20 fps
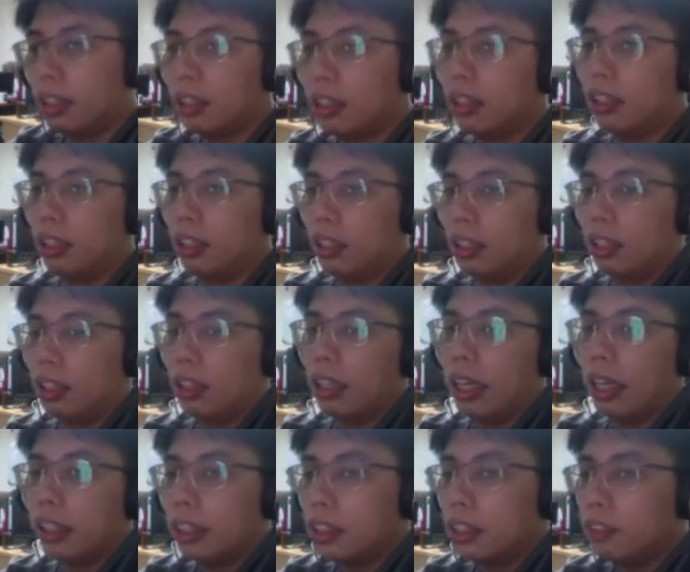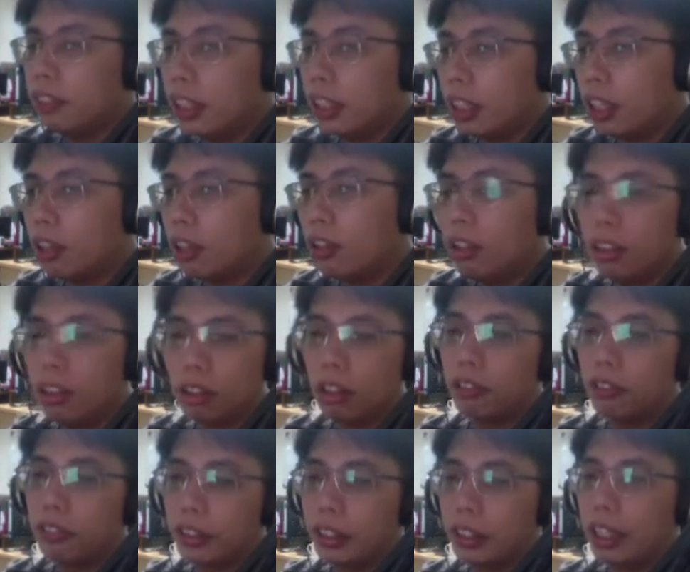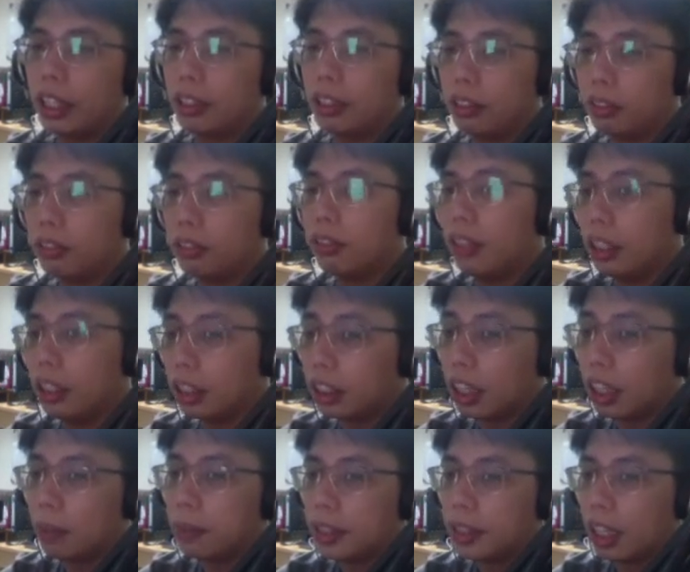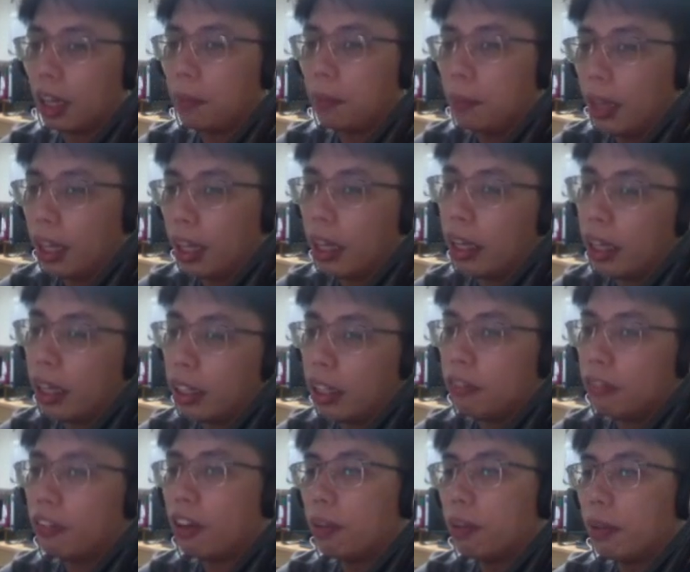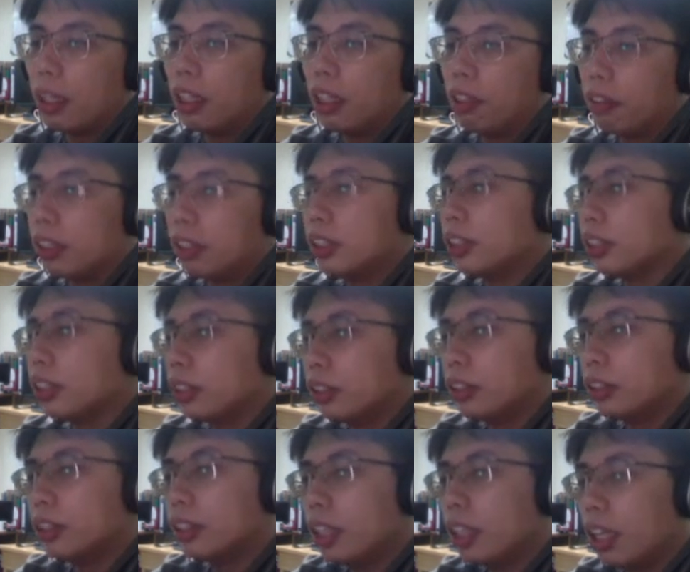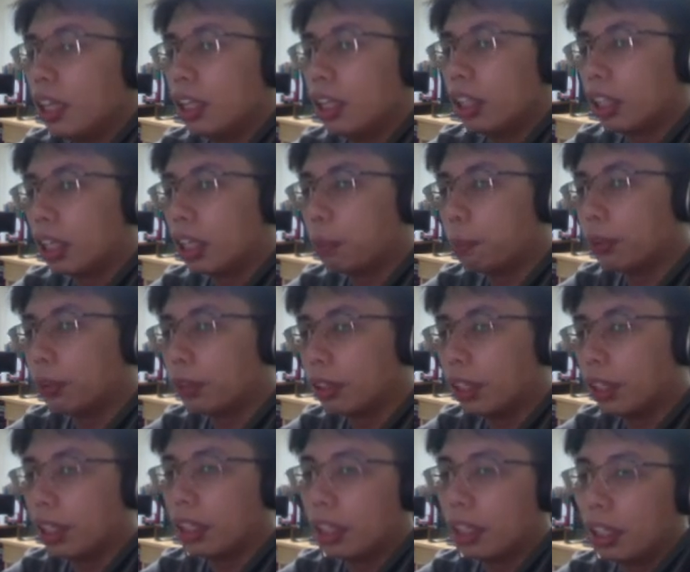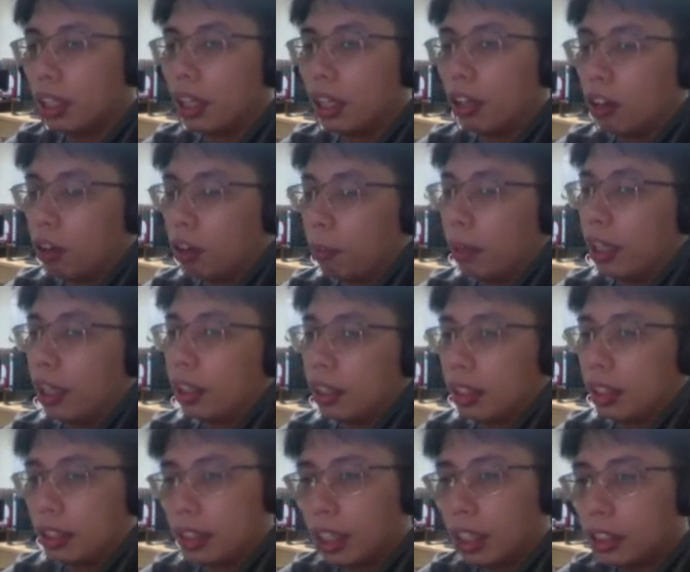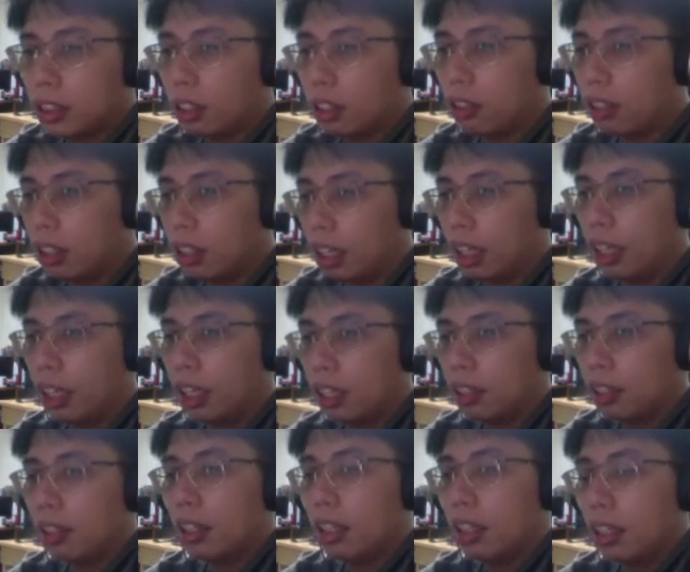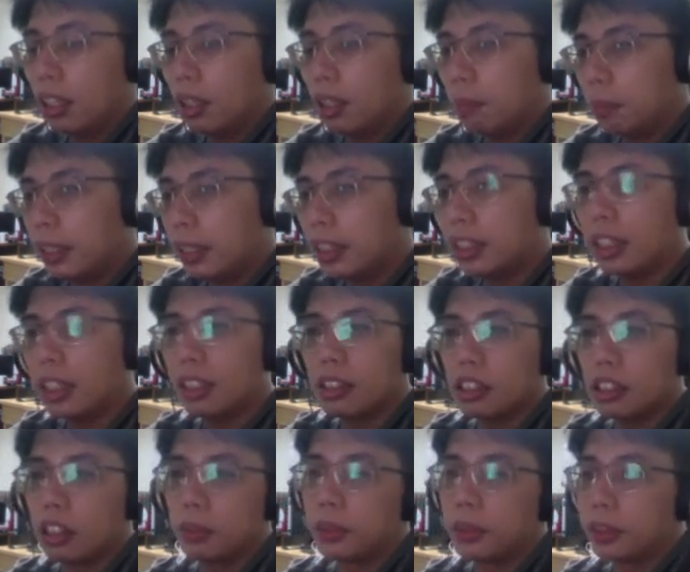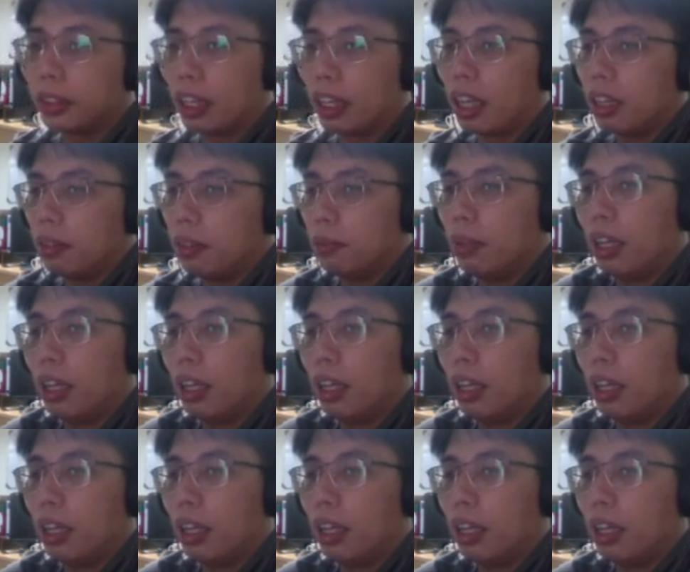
like this video, don't forget to hit the thumbs up. And if you have any questions, you can put it in the comment section. And please hit subscribe